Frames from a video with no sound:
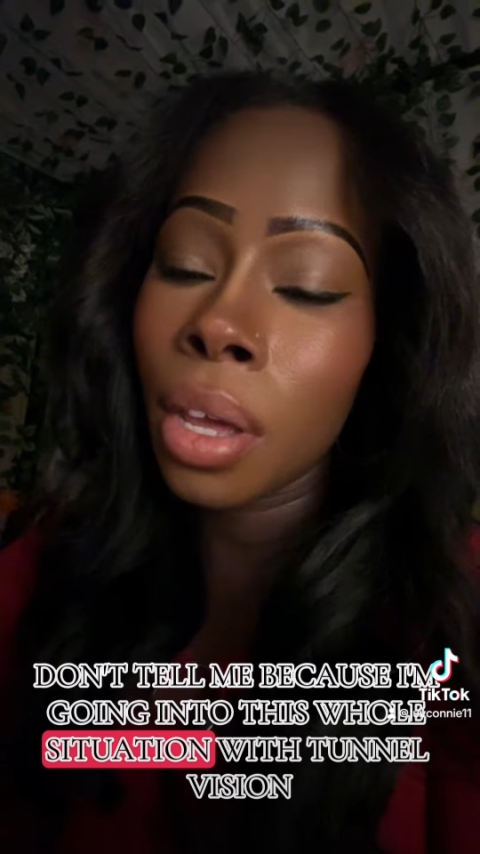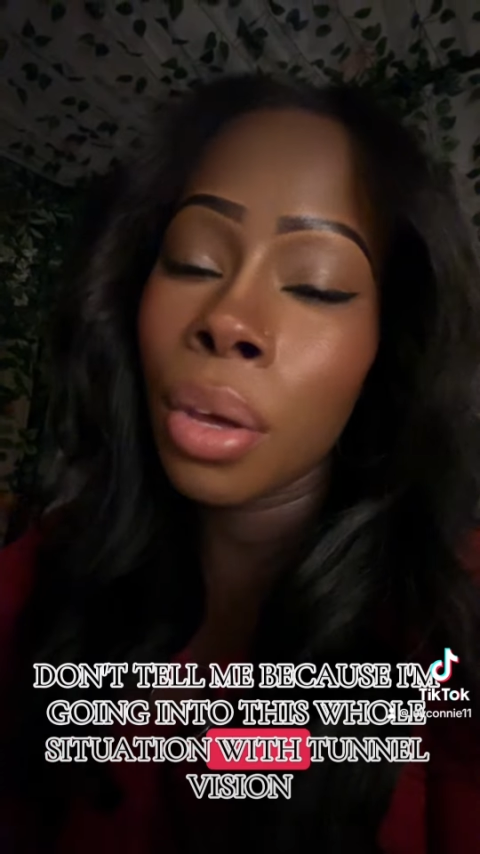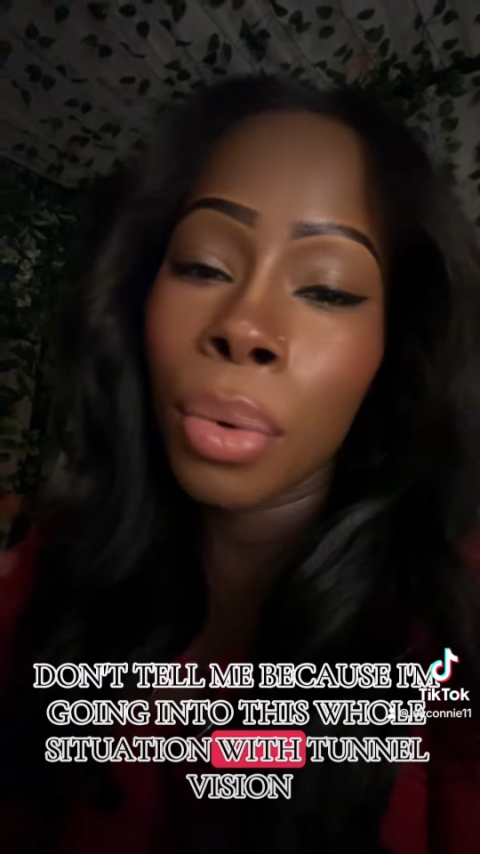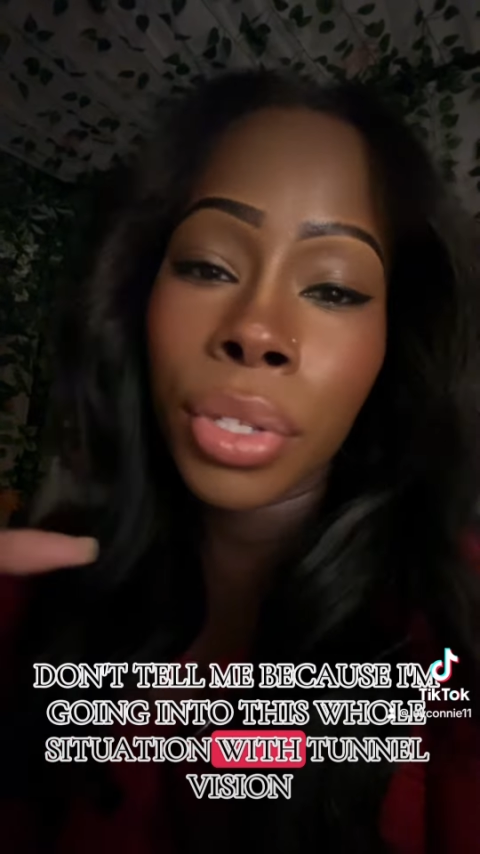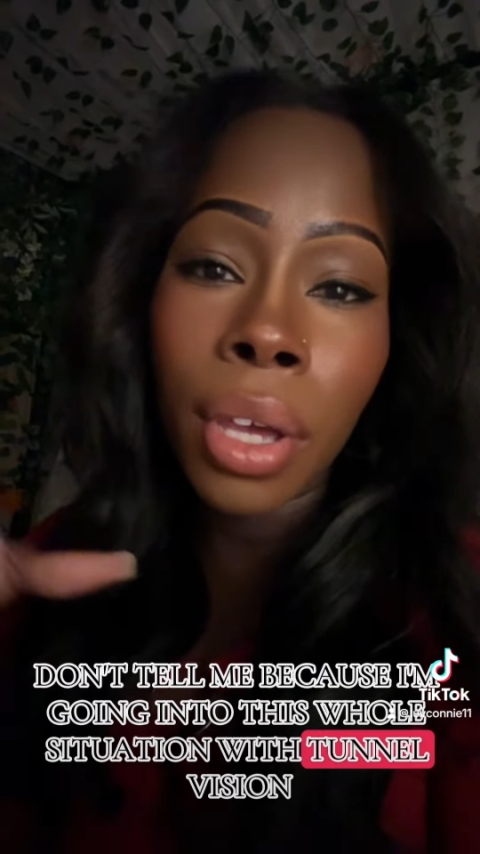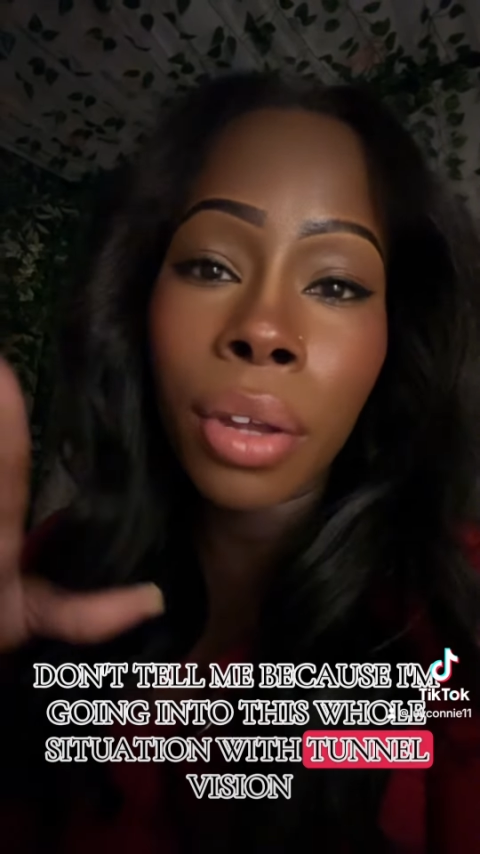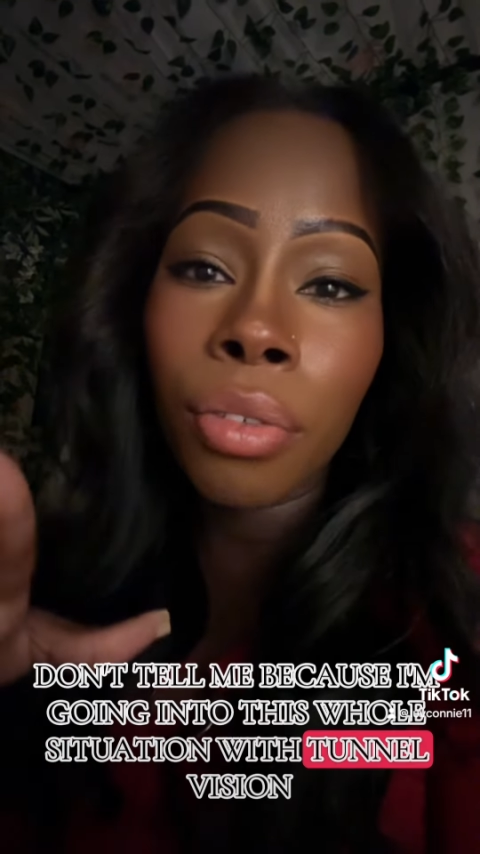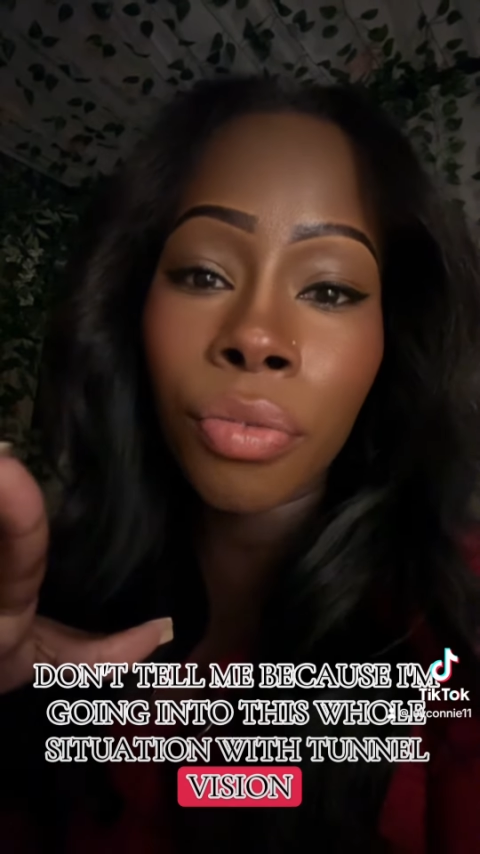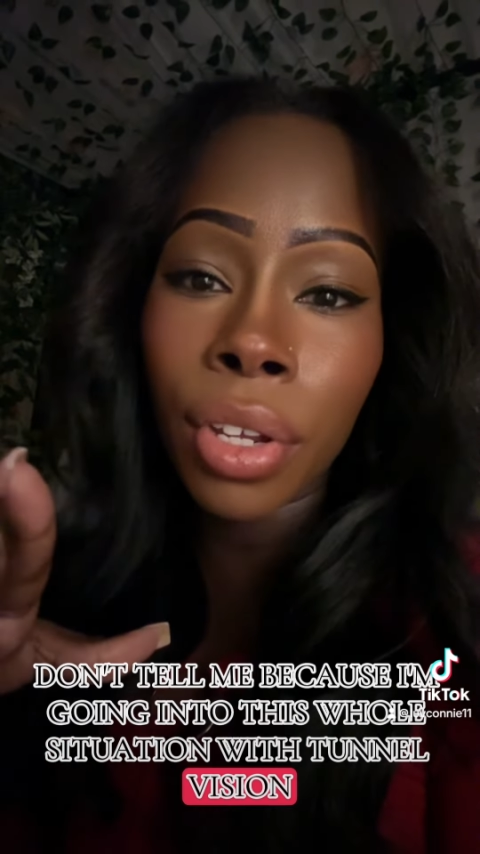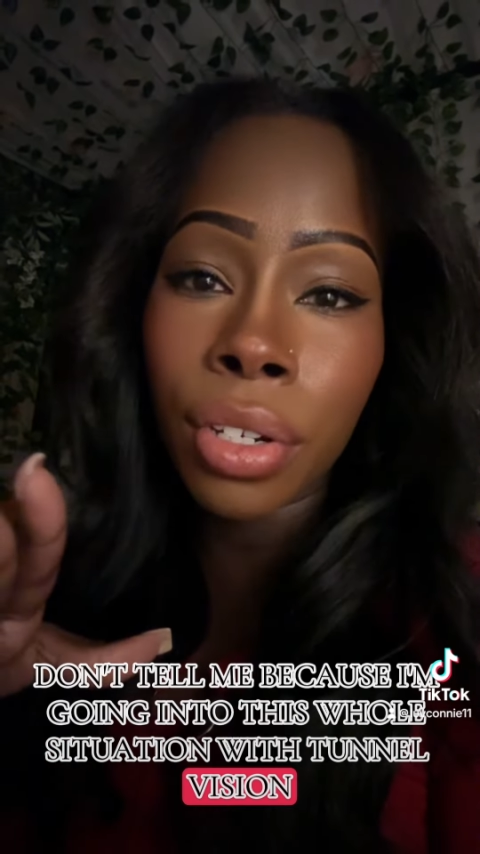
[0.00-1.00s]
with tunnel
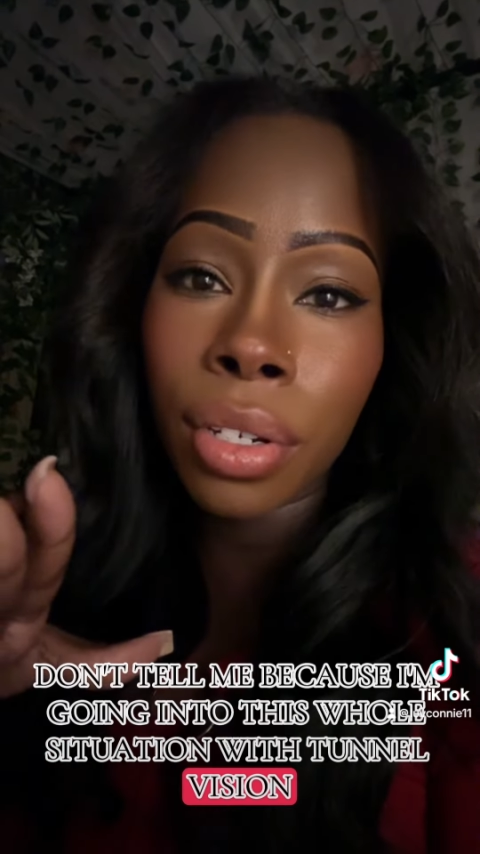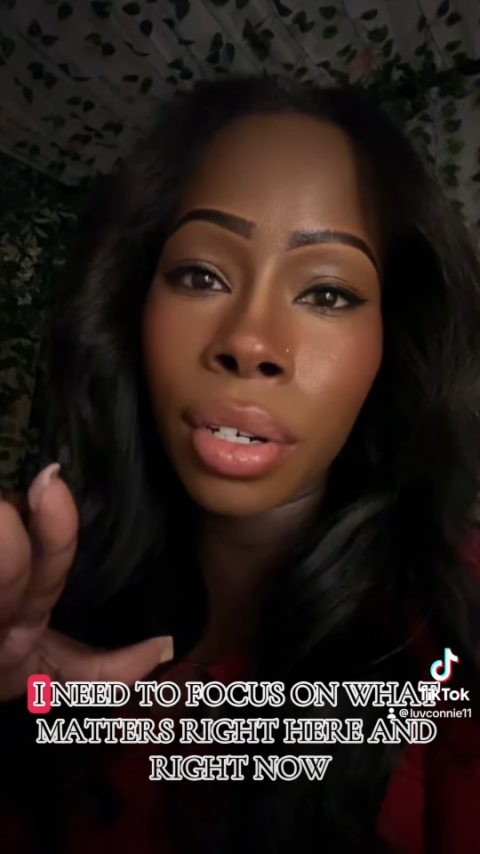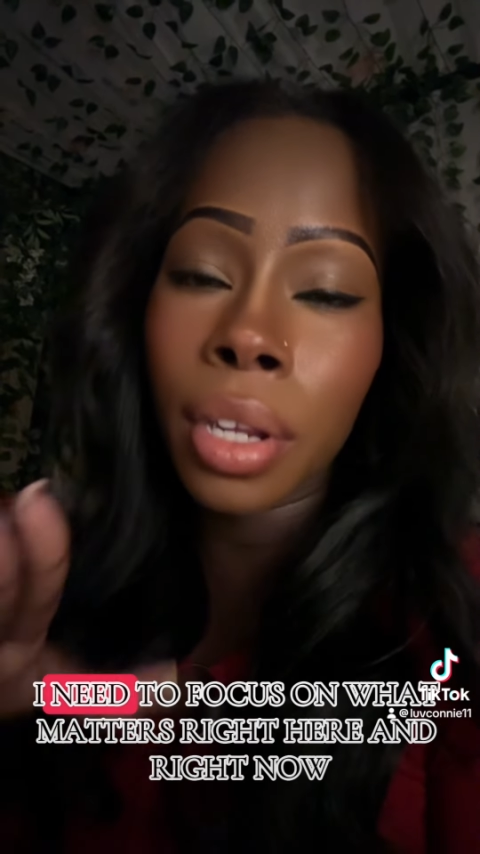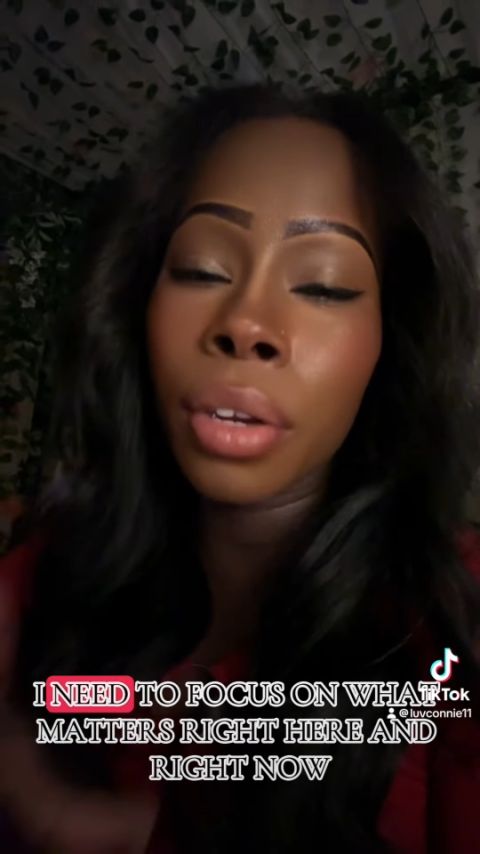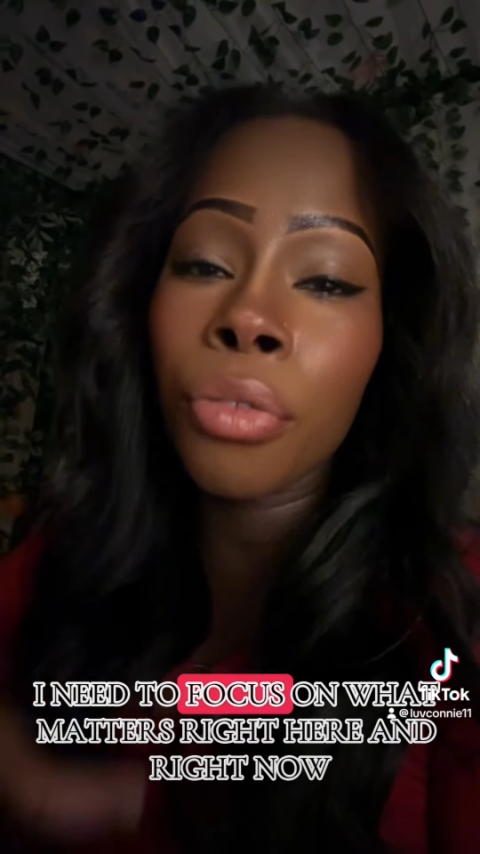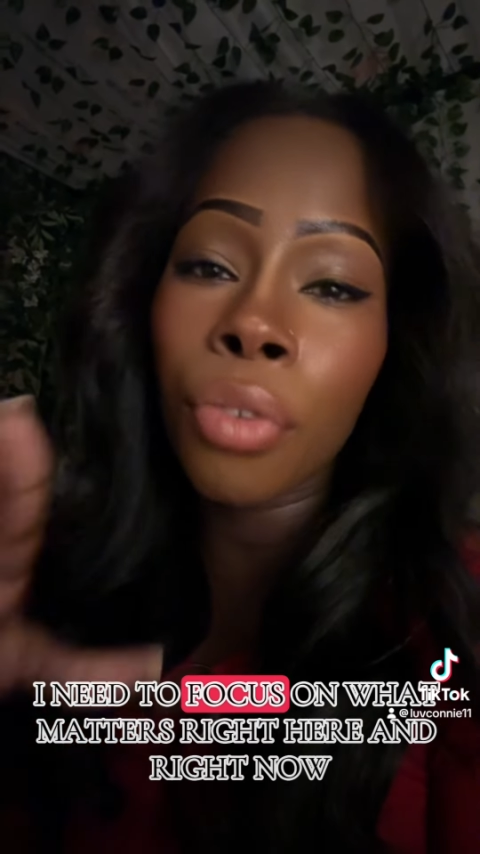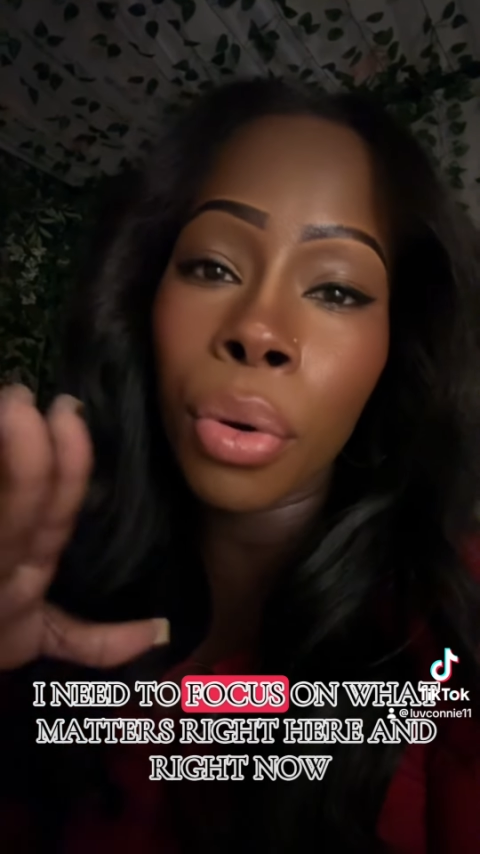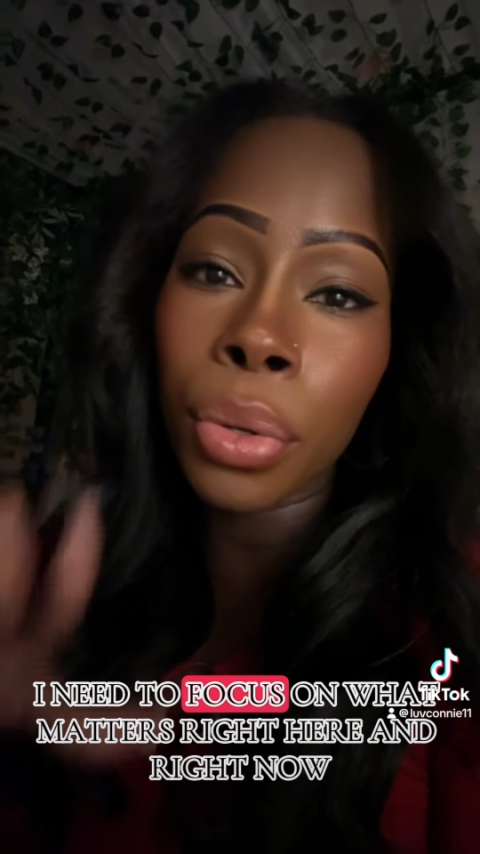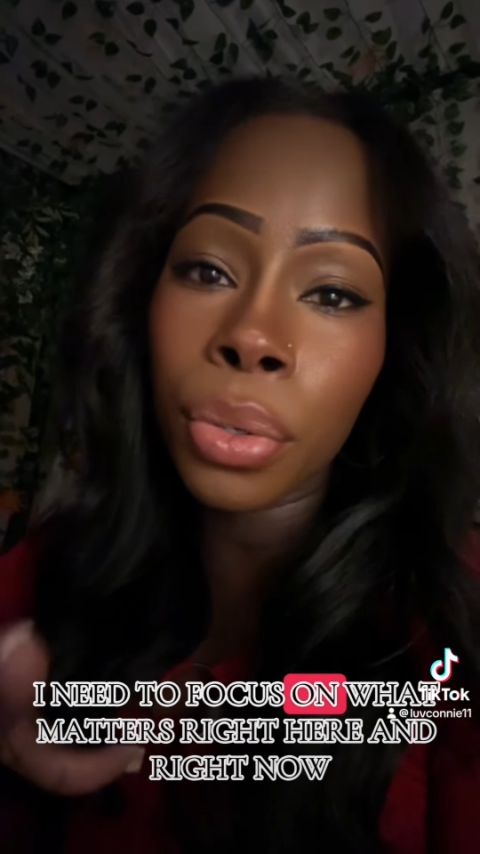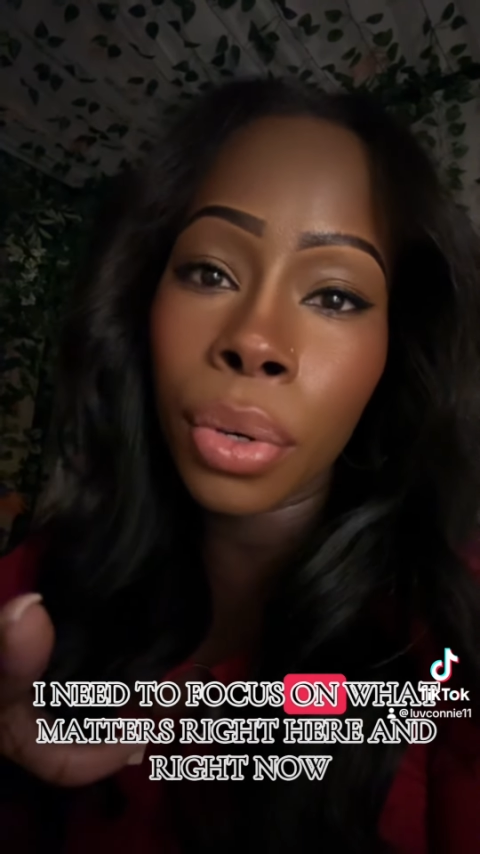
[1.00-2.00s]
vision. I need to
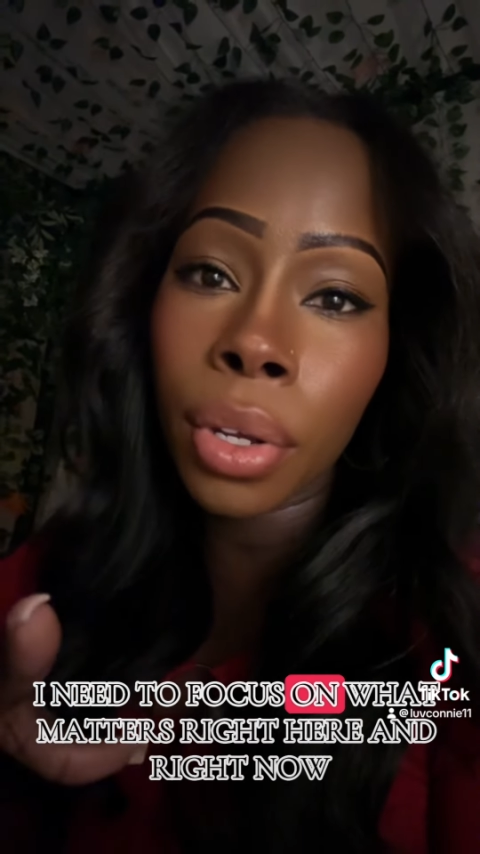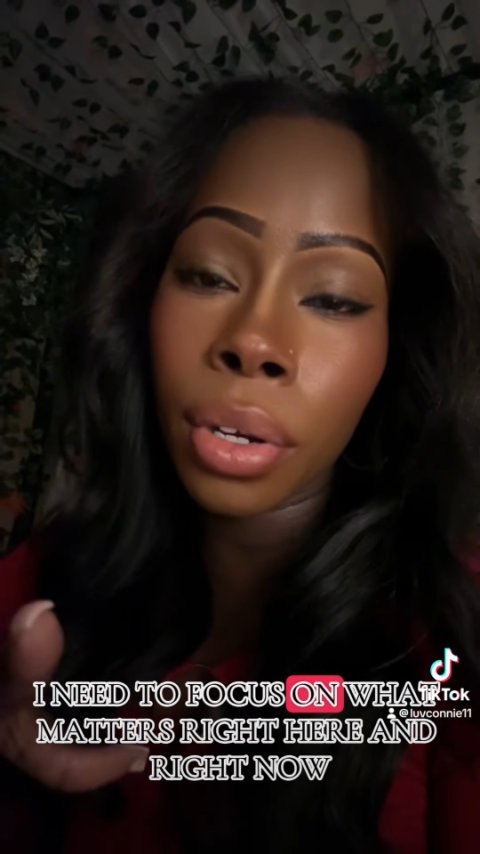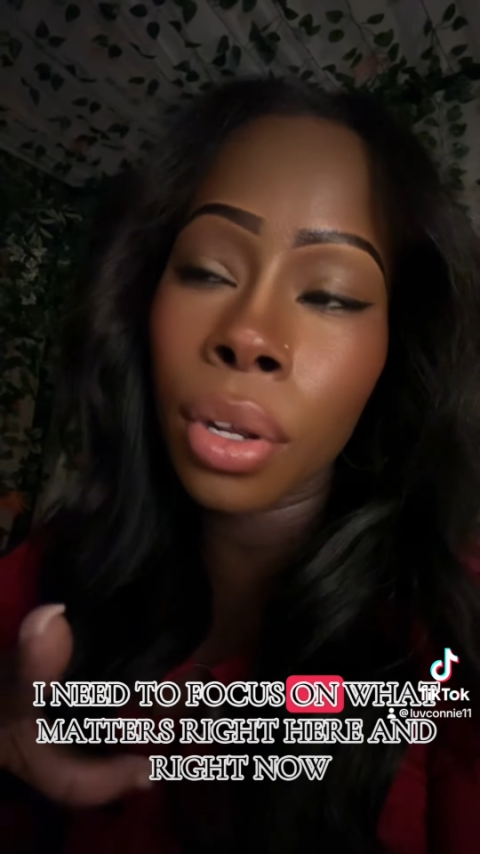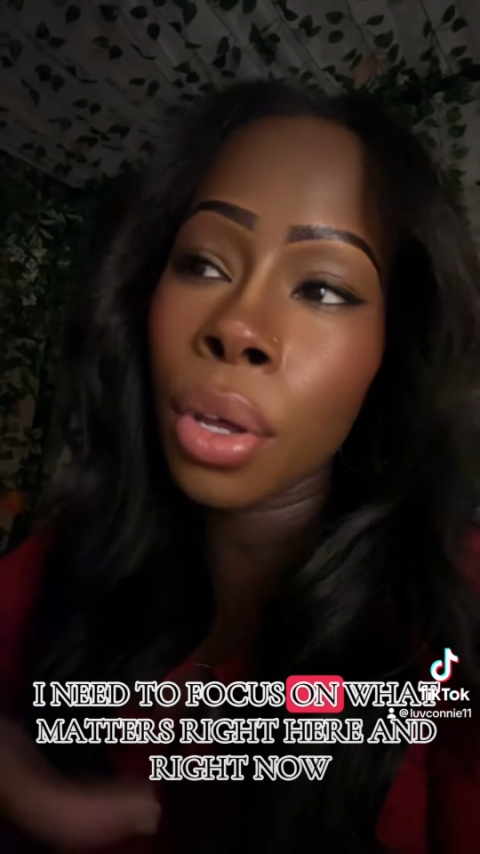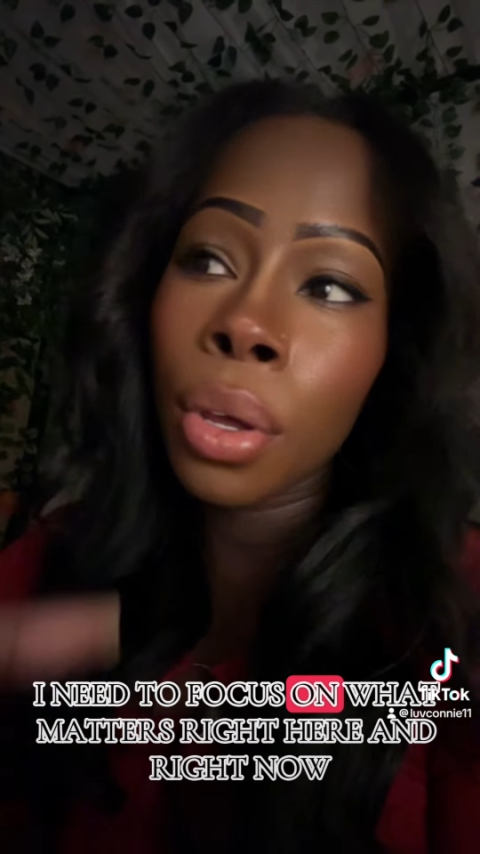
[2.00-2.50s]
focus on